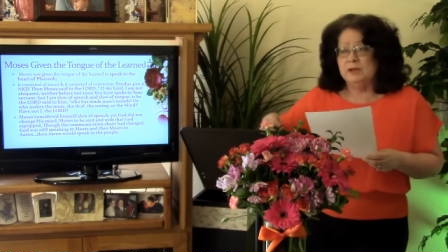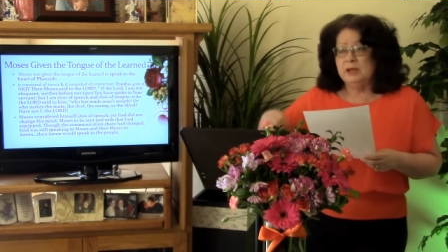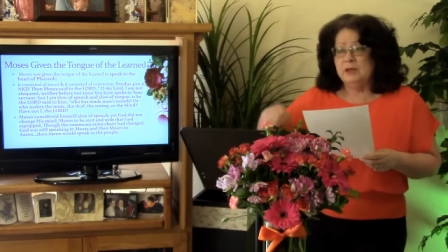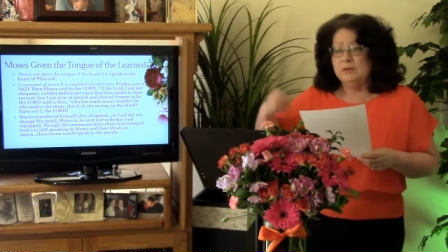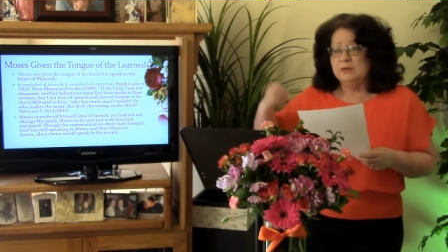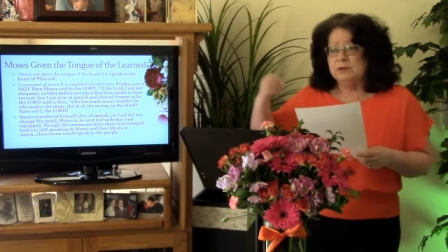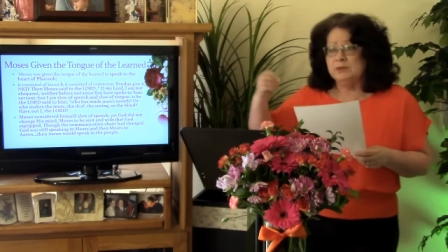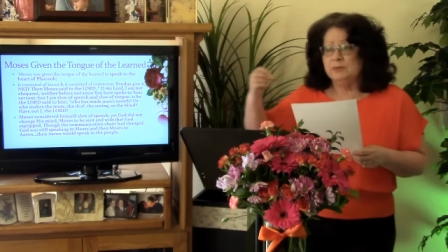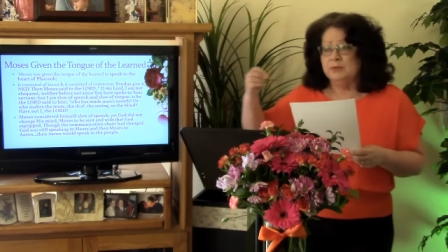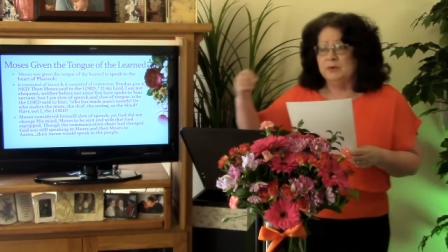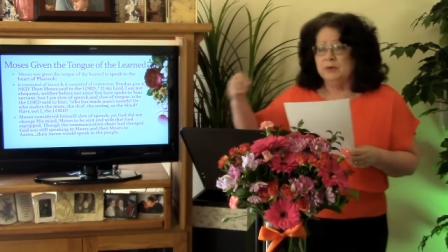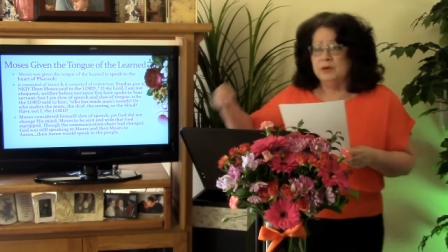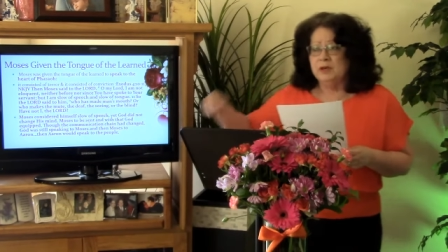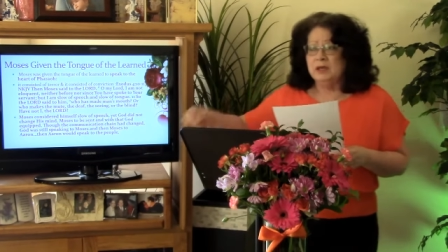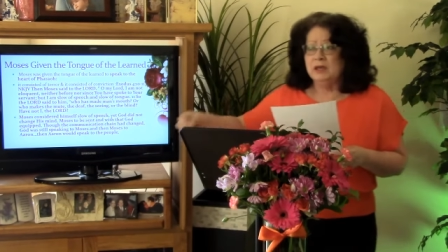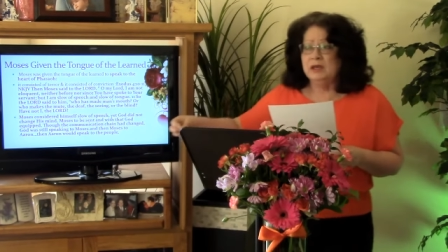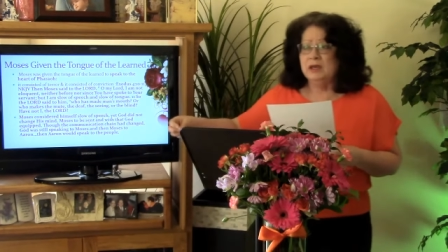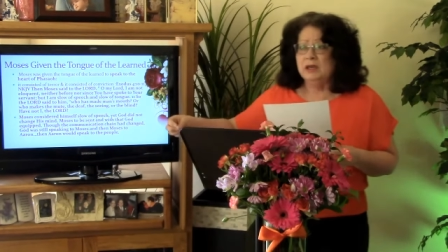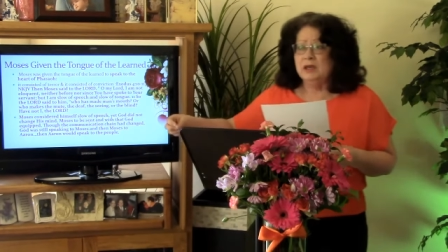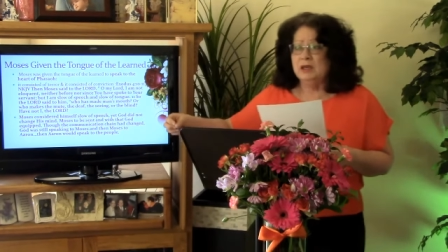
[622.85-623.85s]
He was
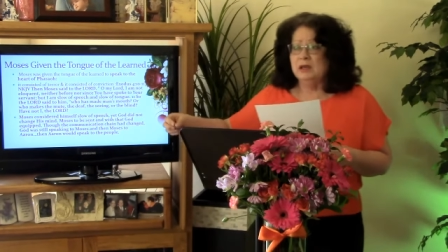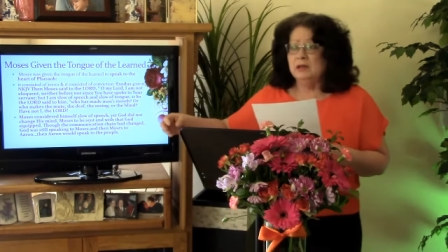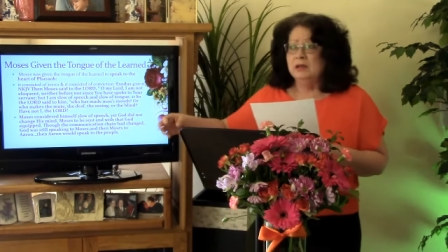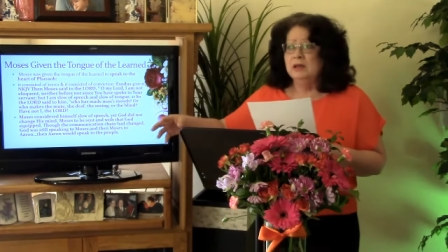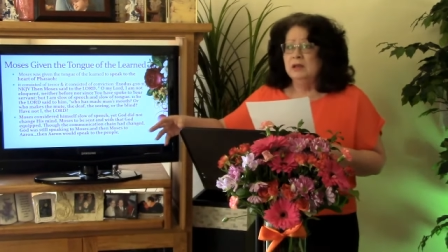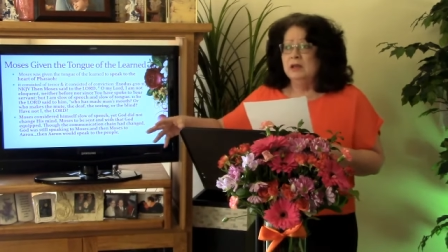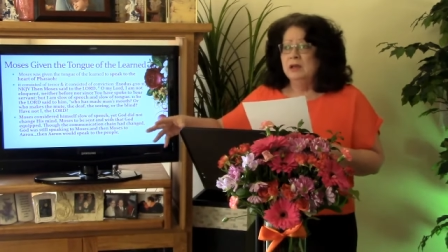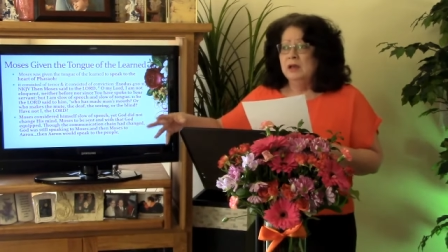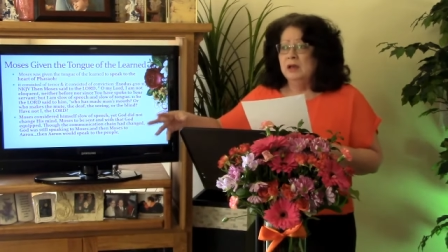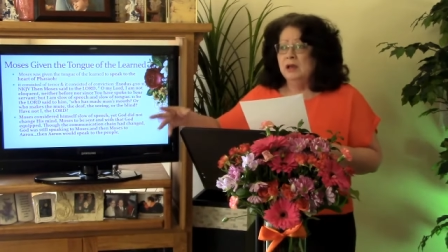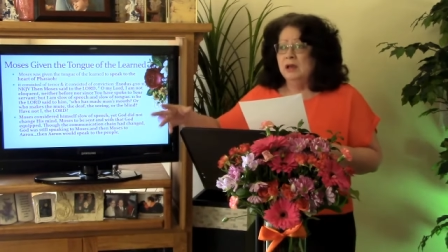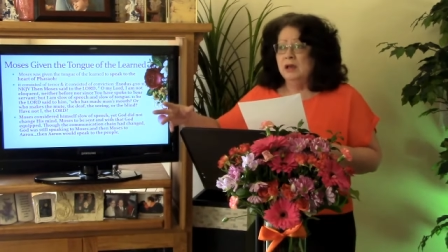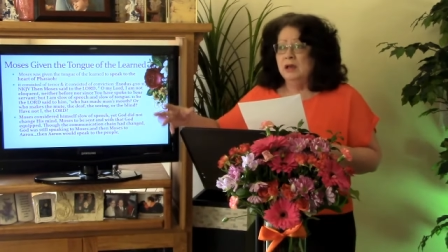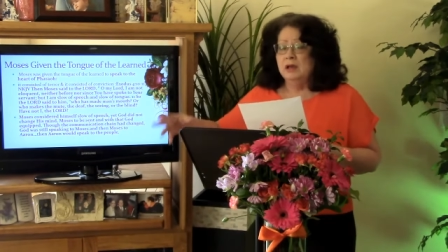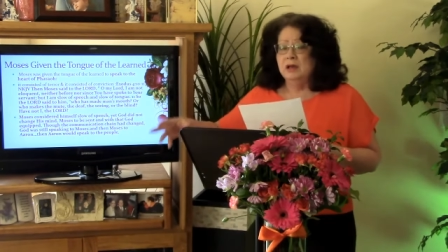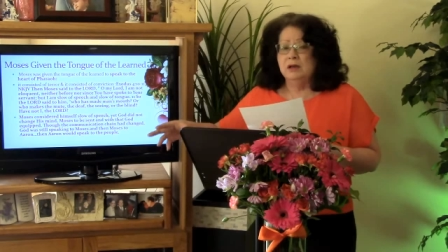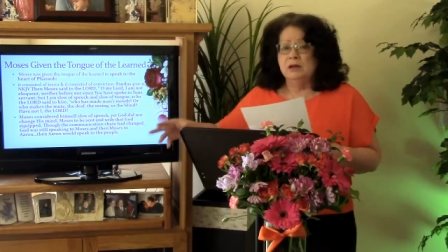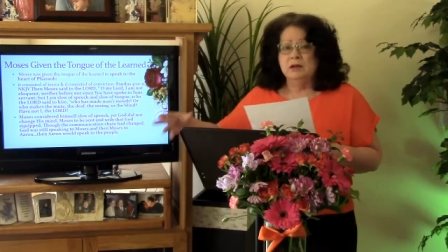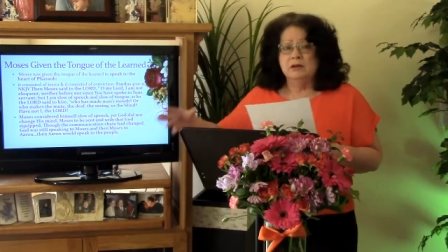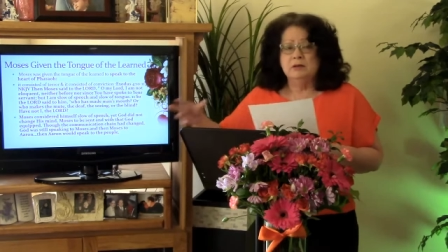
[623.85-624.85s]
bringing,
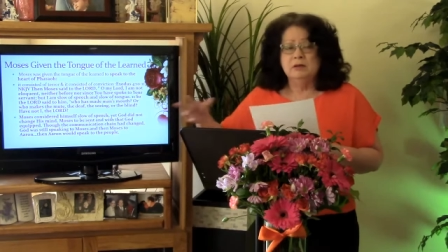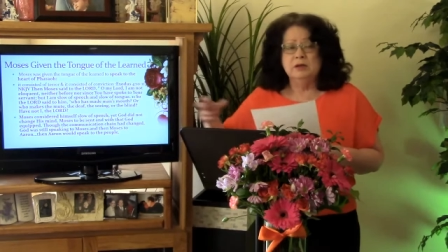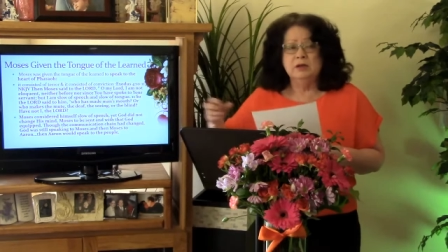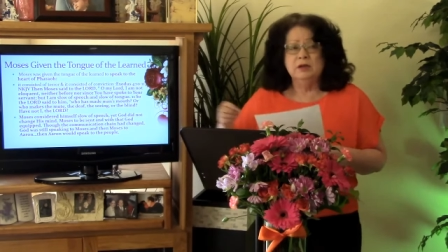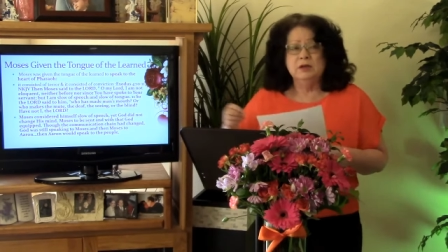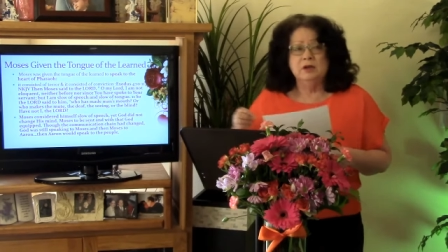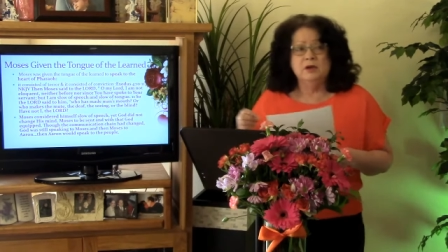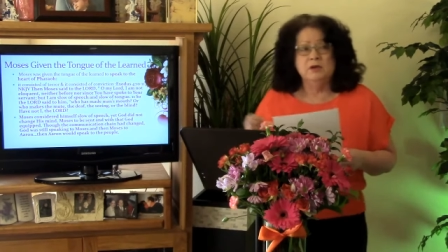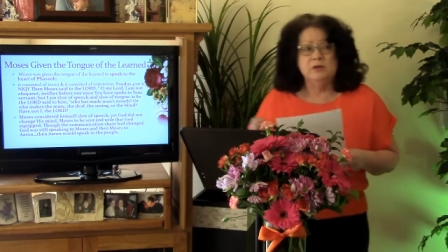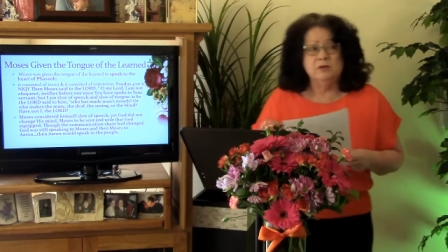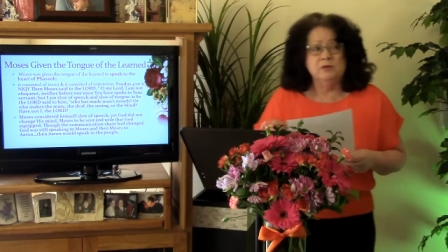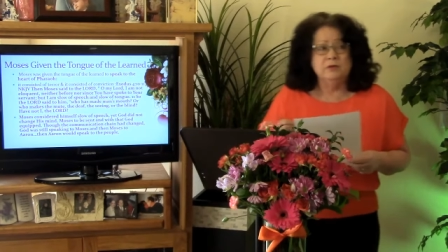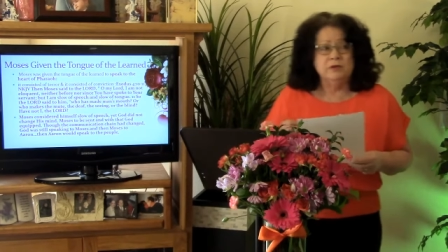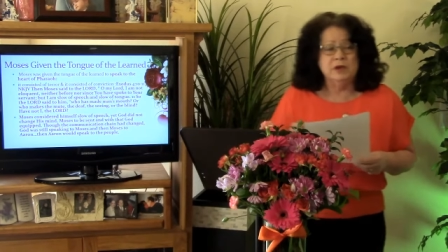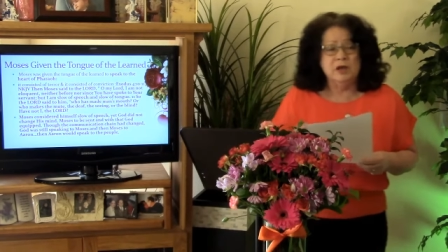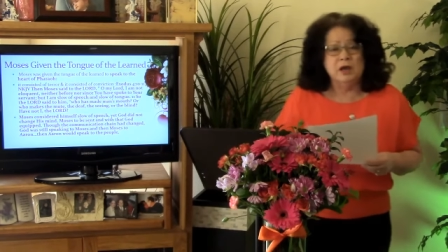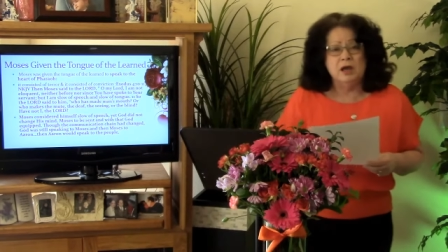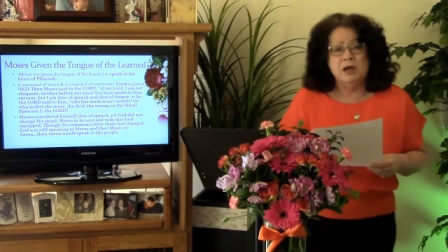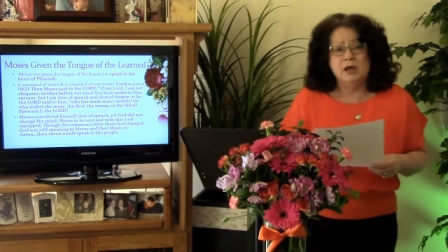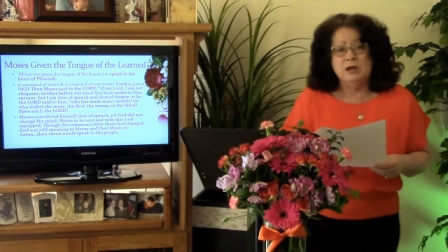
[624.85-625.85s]
uh, you know,
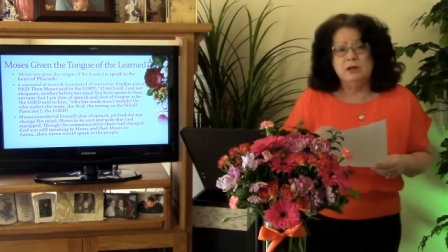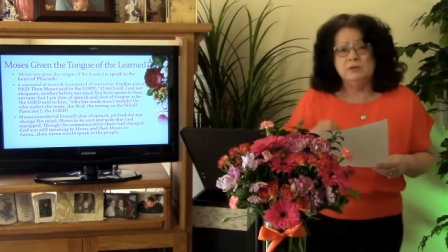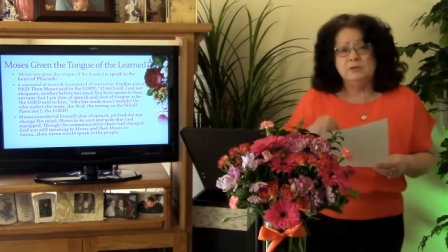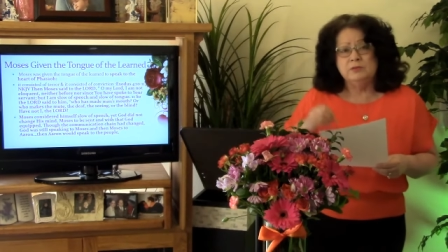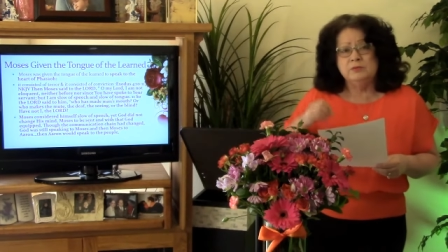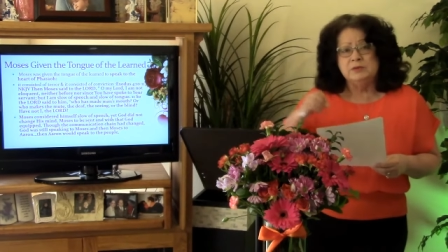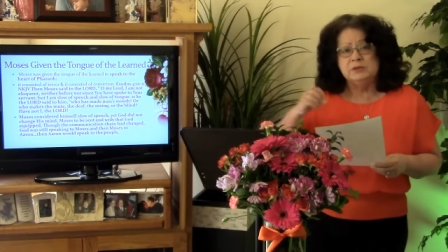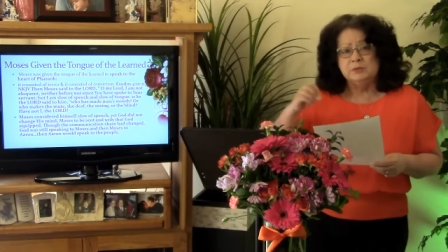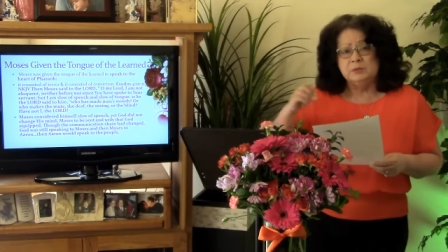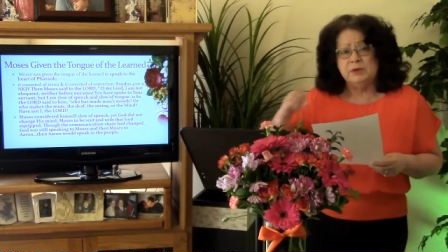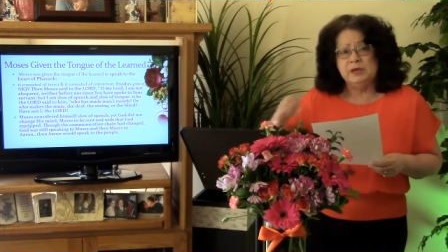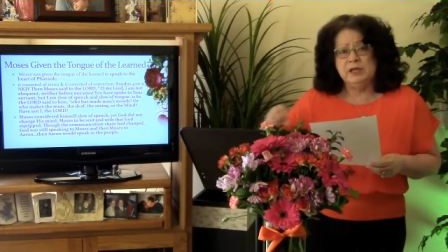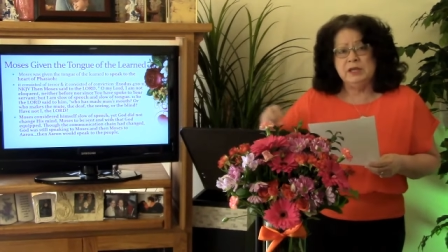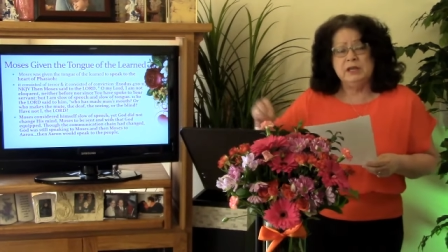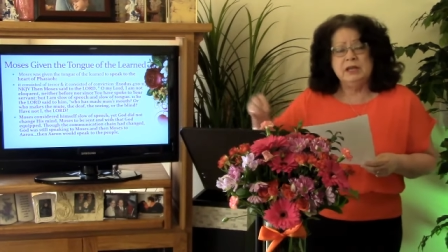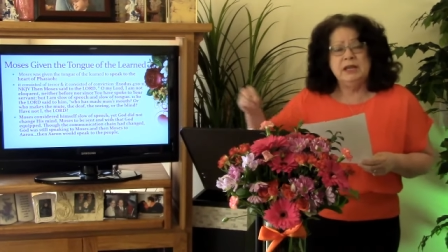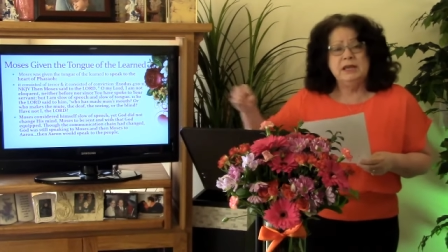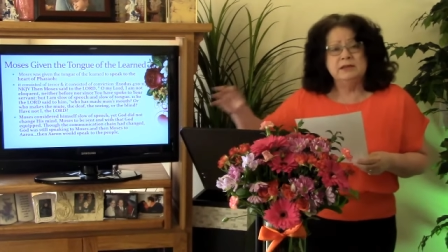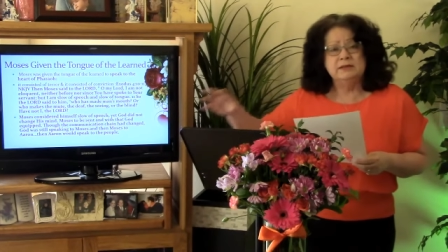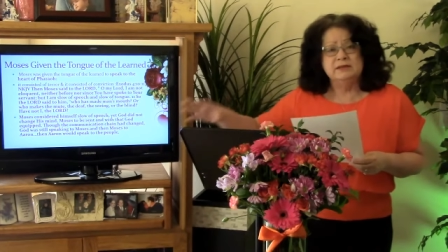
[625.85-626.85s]
God was
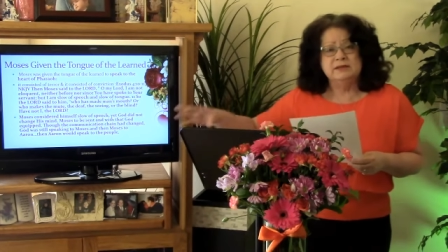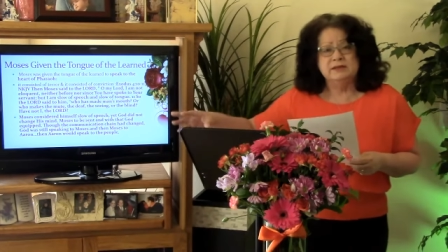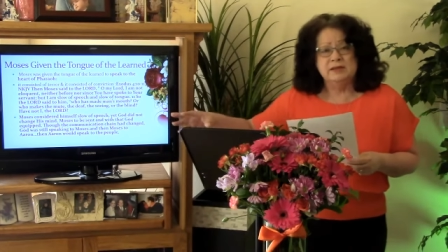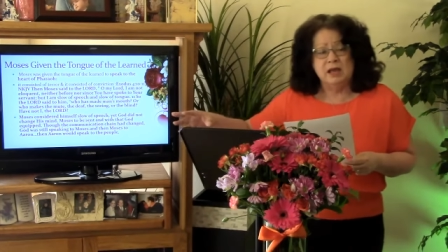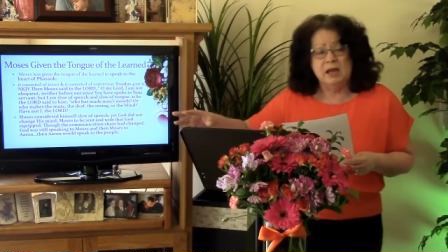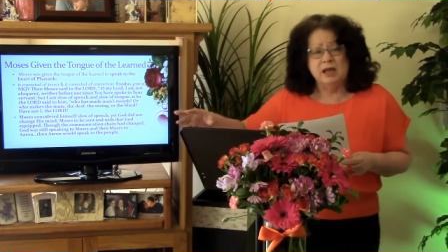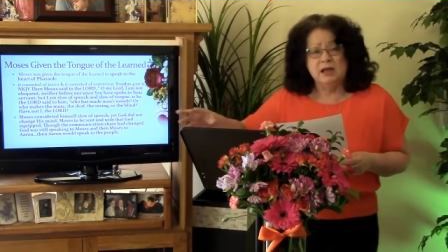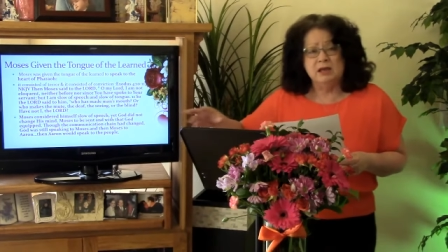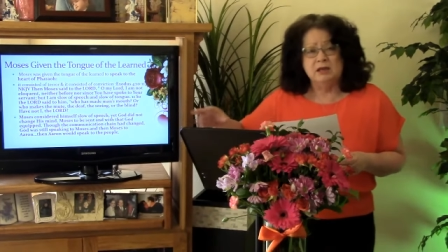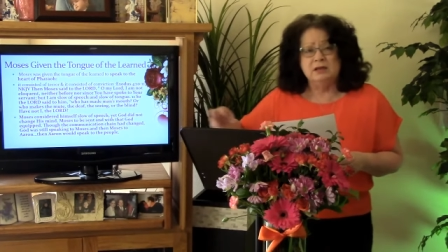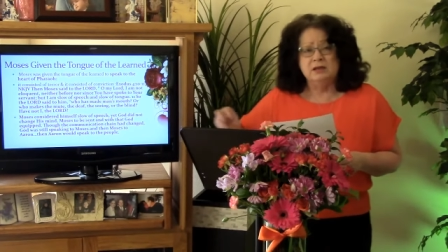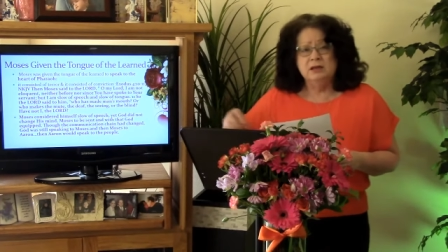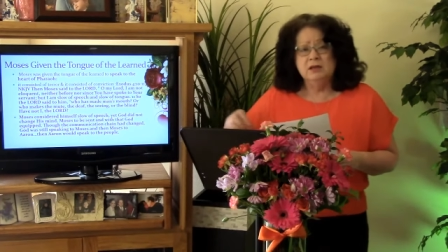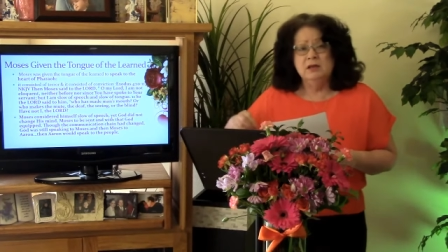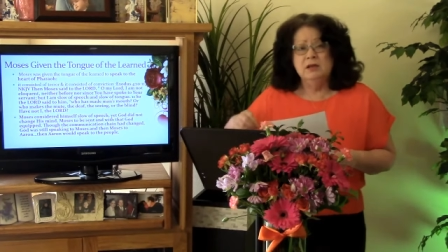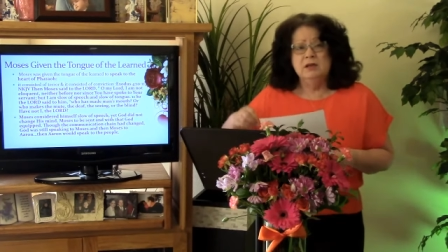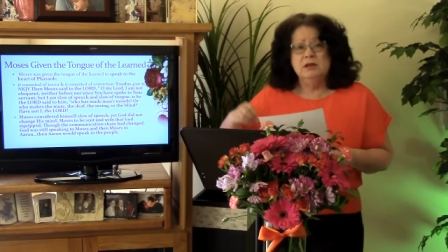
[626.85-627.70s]
bringing his son,